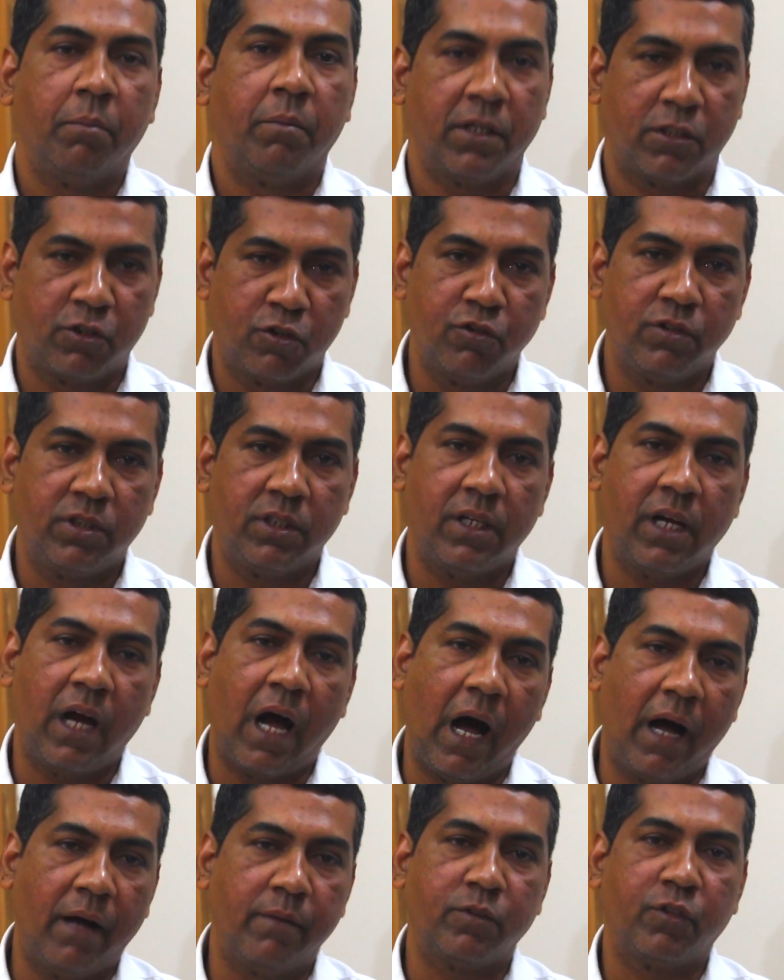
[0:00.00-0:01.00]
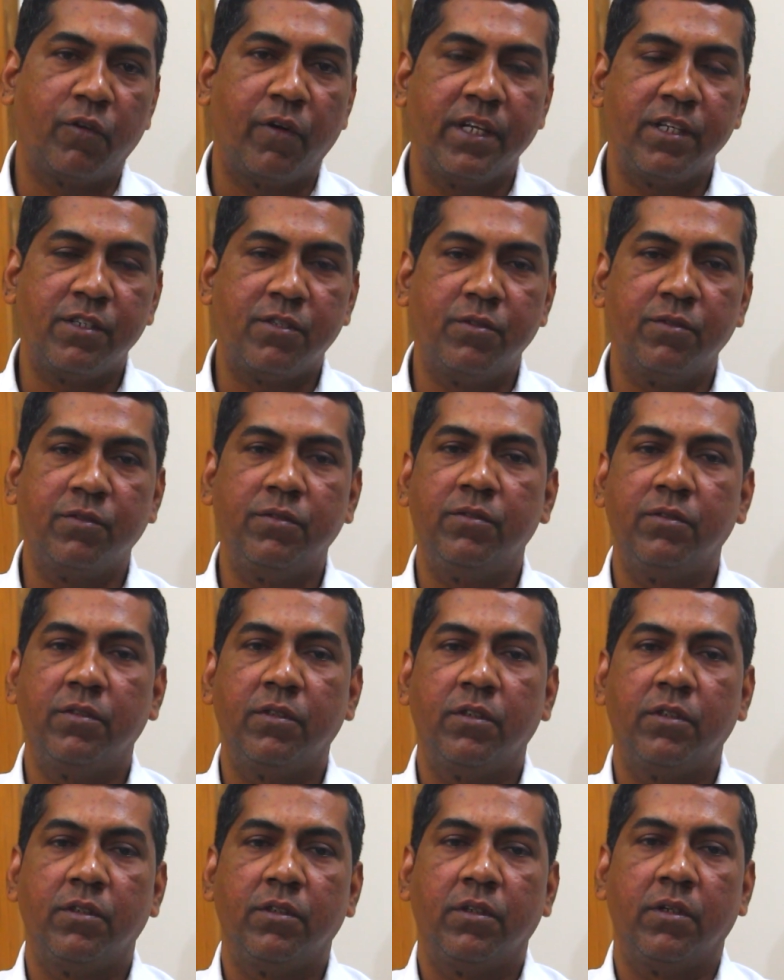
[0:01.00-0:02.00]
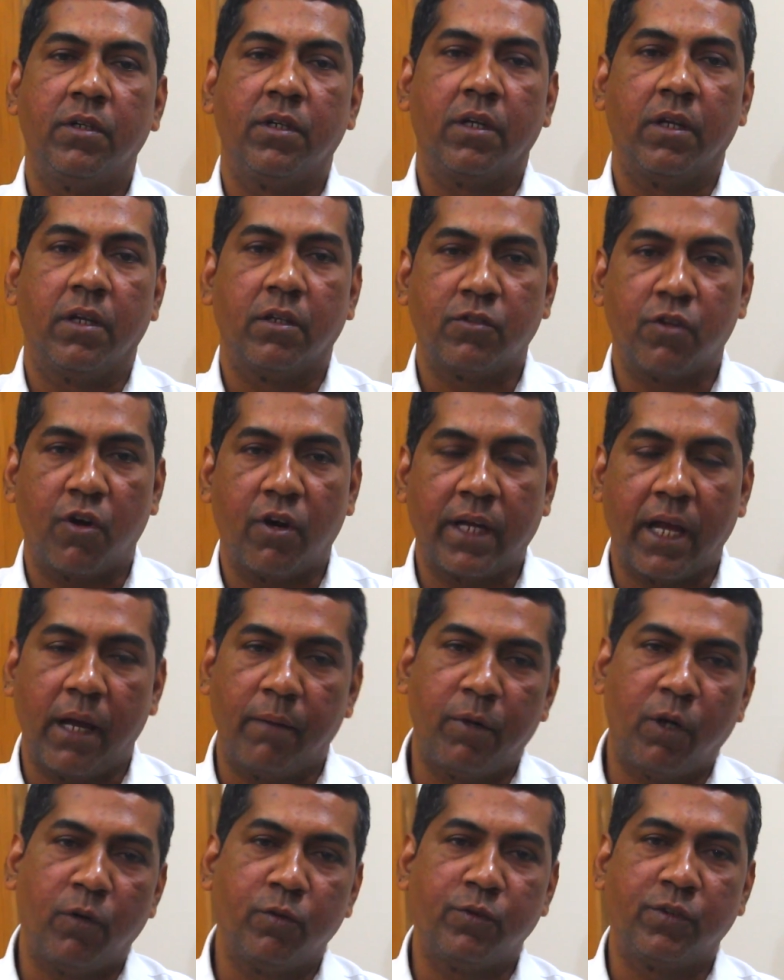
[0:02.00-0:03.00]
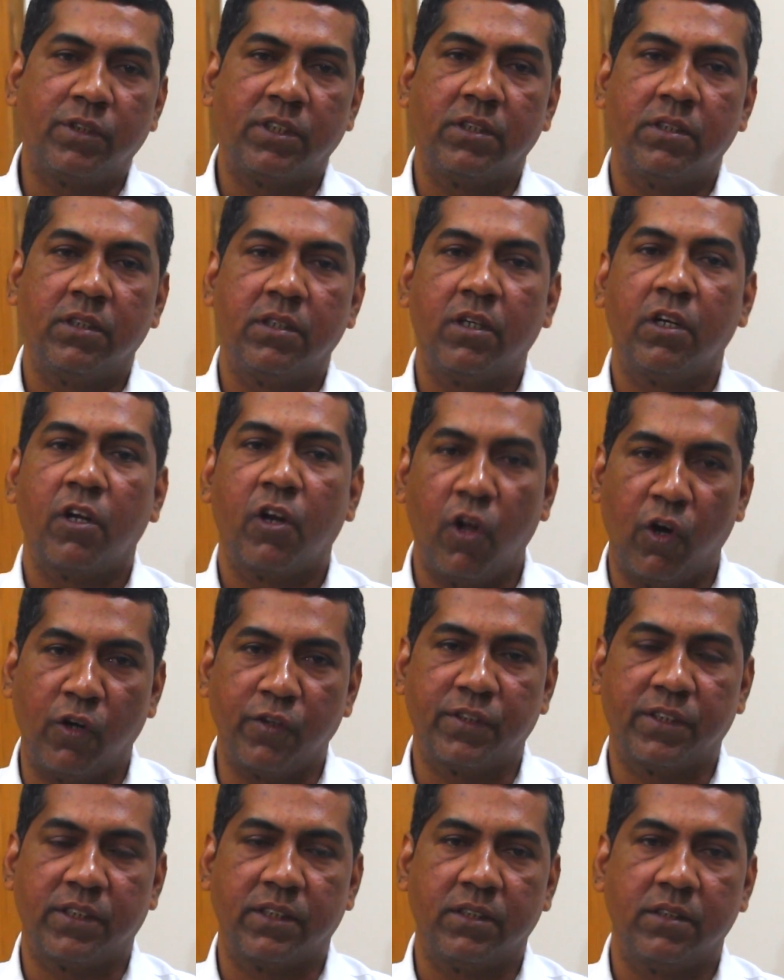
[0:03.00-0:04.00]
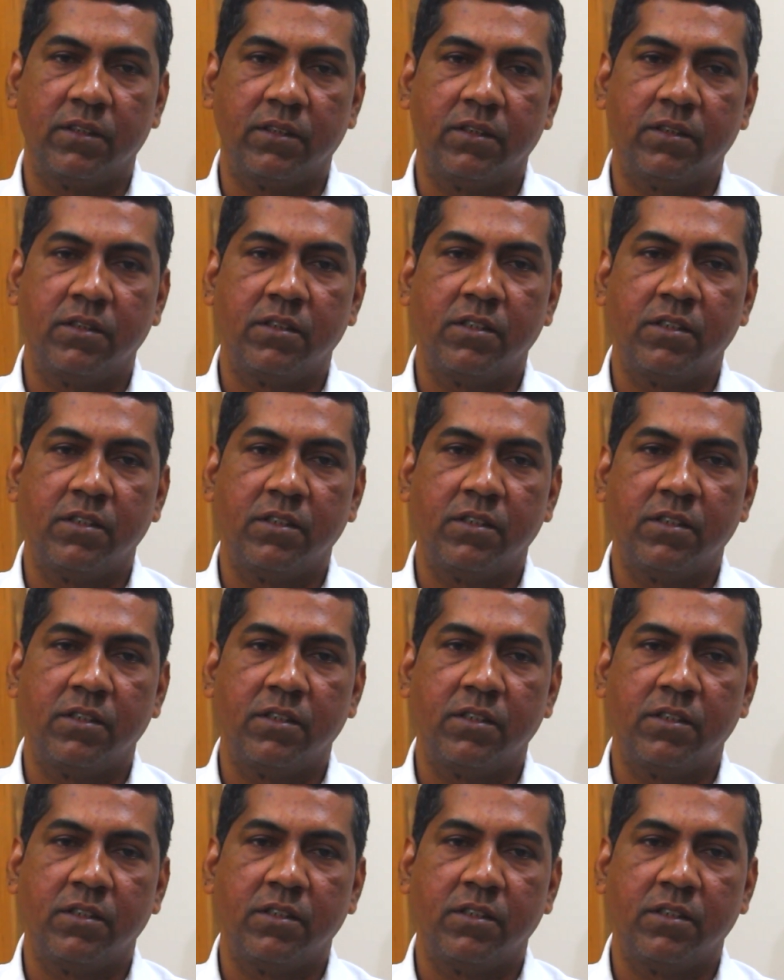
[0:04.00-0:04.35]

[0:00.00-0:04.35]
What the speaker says: But today I am going to talk about clause.